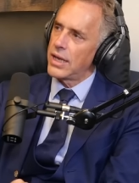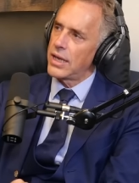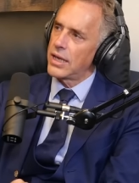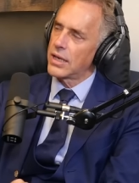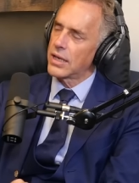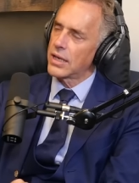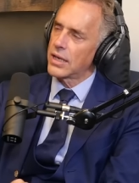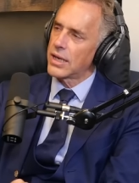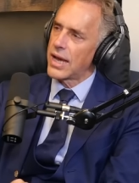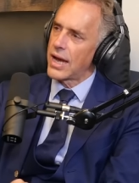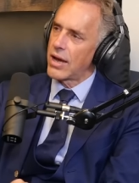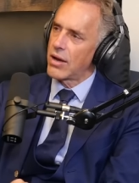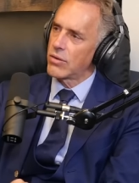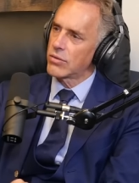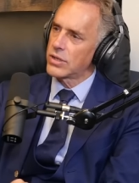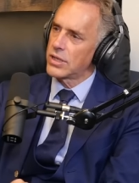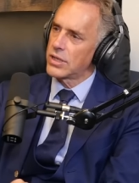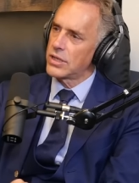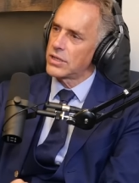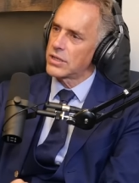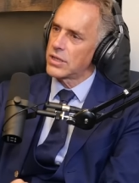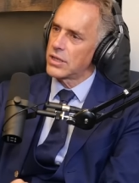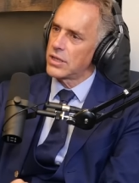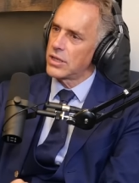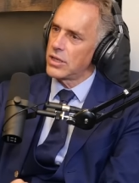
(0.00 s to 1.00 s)
in
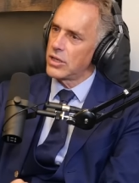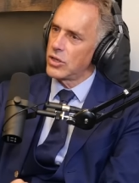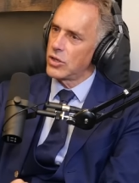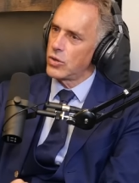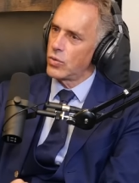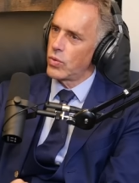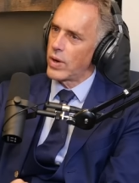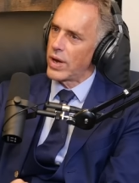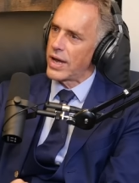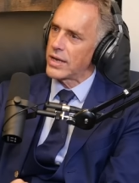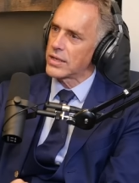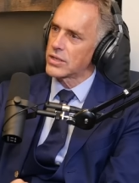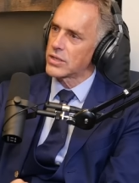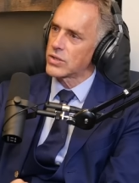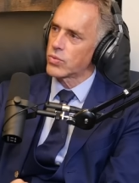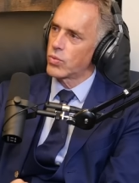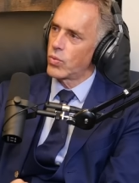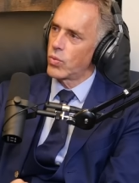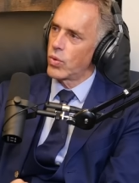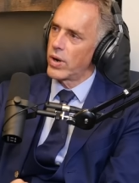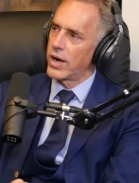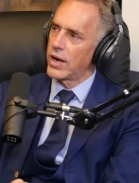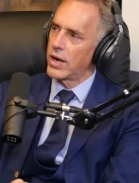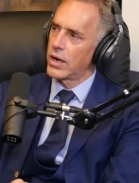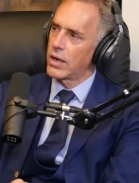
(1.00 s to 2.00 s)
counties in the U.S.
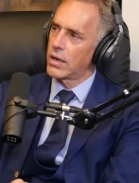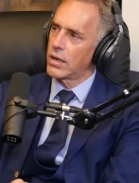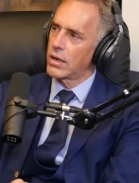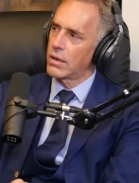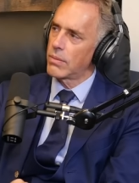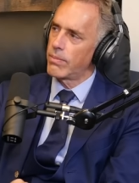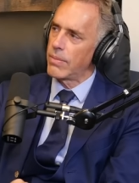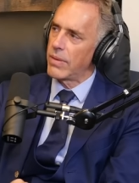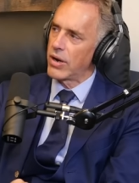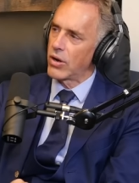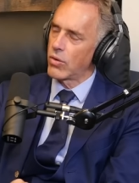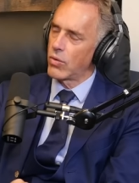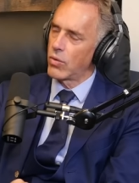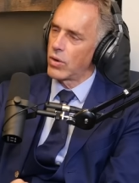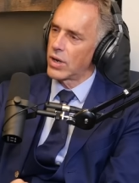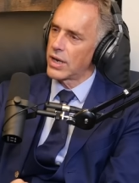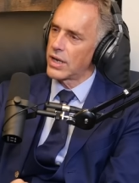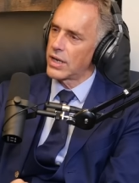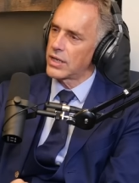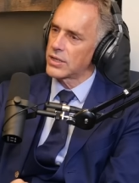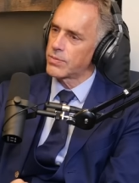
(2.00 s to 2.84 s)
where marijuana